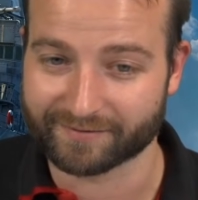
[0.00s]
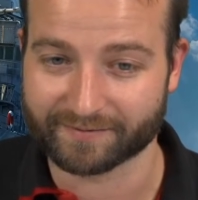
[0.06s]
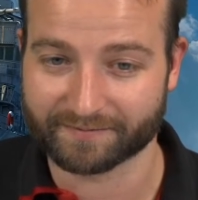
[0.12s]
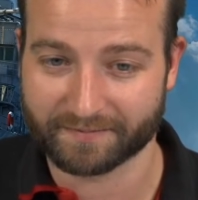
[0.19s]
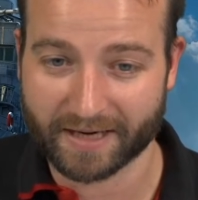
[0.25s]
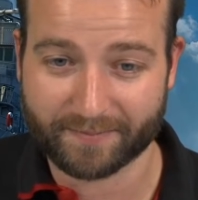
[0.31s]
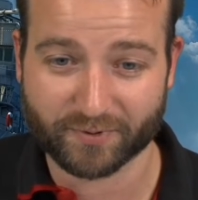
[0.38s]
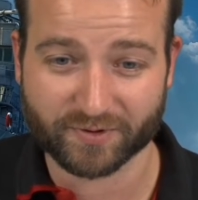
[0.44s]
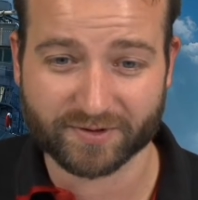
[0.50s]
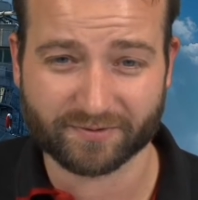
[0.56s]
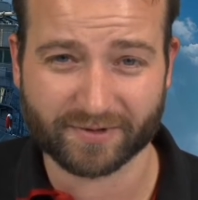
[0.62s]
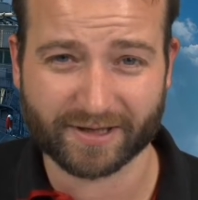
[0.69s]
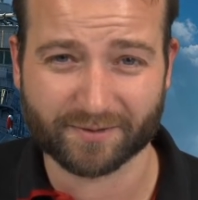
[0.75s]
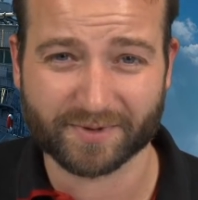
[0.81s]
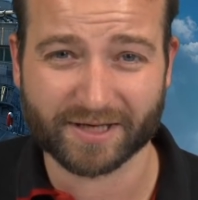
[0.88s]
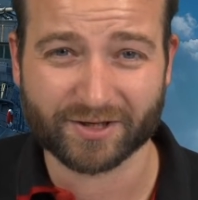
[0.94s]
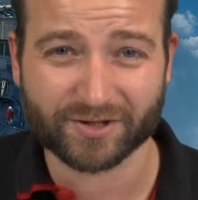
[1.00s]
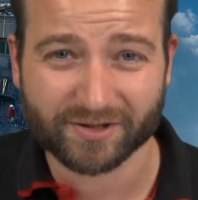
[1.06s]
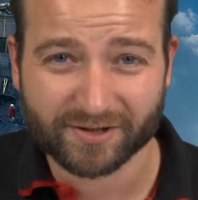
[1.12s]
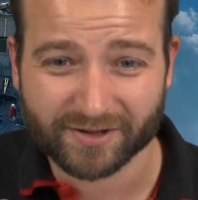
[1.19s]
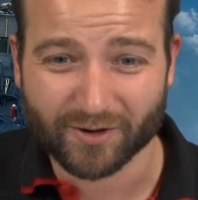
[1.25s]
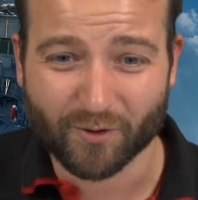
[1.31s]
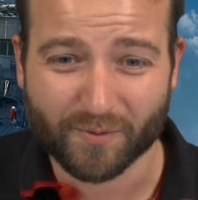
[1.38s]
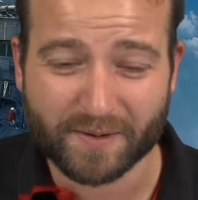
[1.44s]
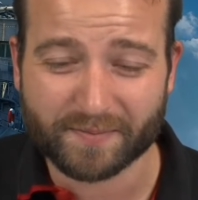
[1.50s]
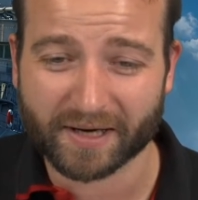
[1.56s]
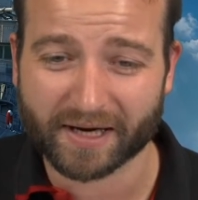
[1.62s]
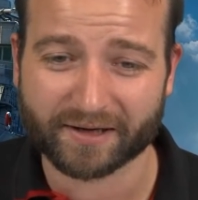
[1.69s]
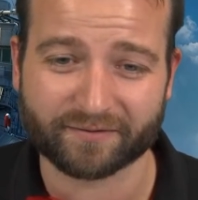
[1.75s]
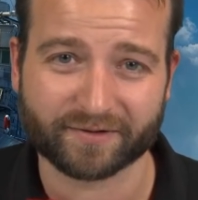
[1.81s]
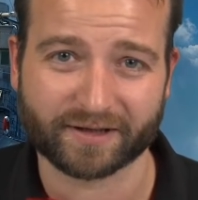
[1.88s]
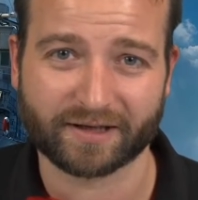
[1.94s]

My personal recommendation, go be part of a